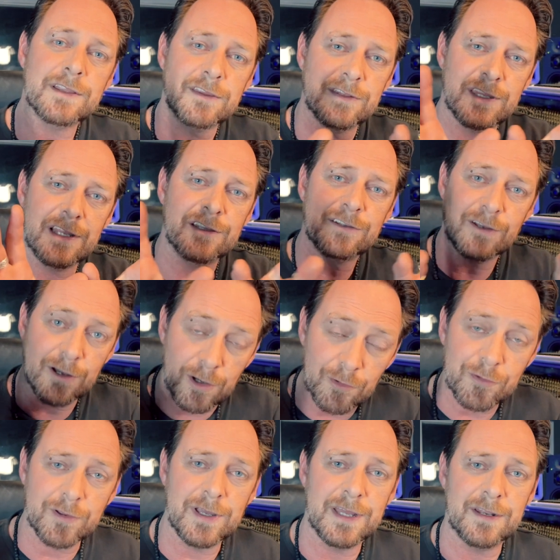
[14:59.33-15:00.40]
the days all
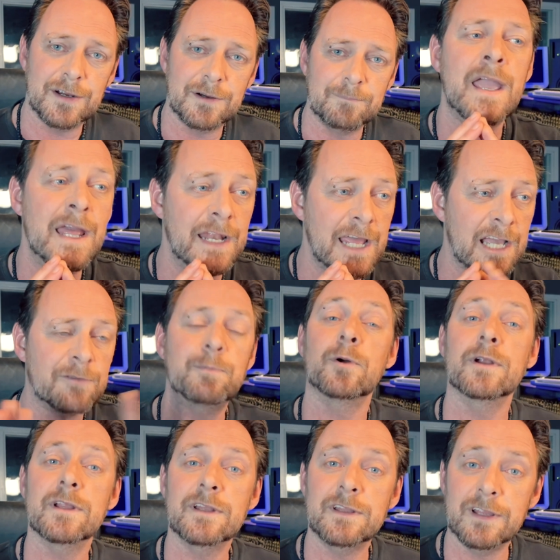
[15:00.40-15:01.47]
together and
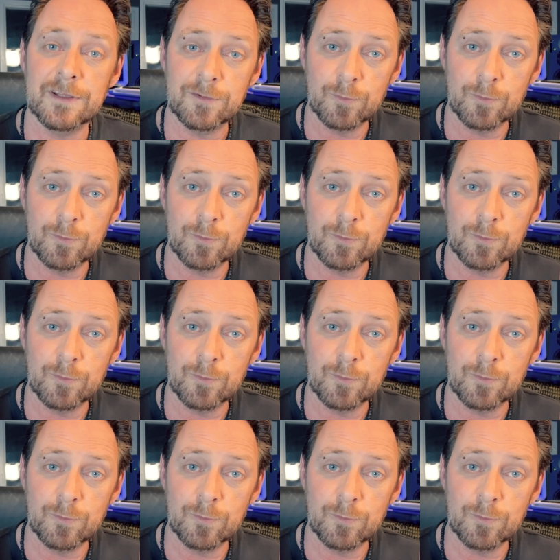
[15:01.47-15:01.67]
export it as